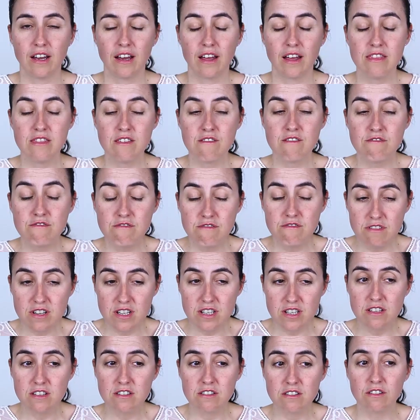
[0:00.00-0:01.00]
And the
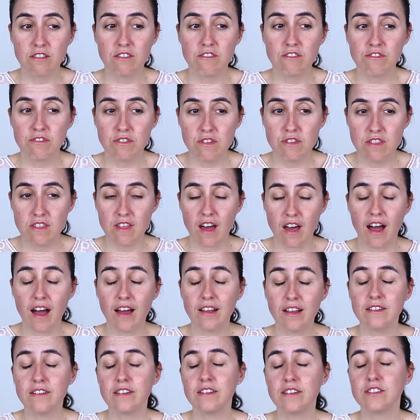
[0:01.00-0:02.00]
reason for
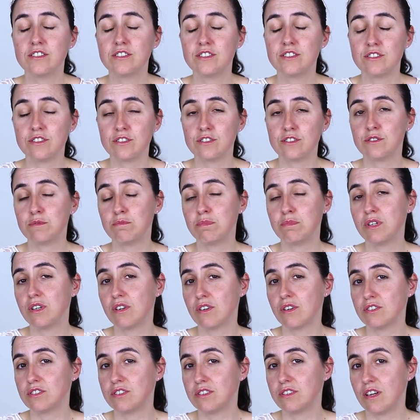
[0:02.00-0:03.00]
that is just
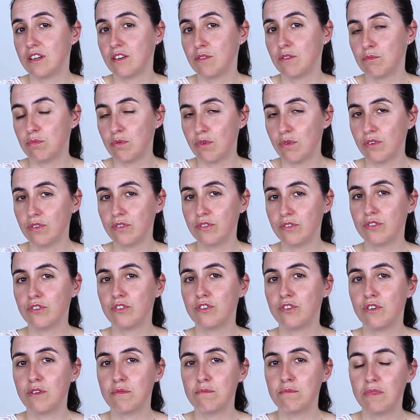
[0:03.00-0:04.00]
because they
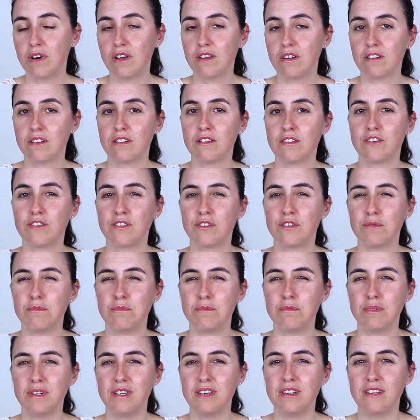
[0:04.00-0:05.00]
want your model to
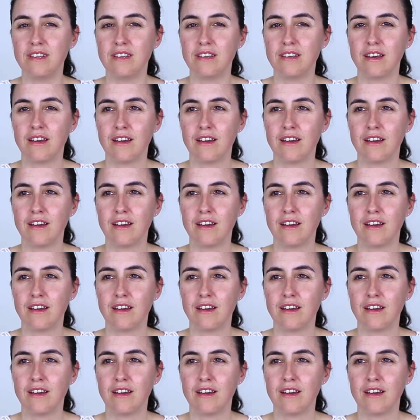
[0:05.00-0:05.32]
be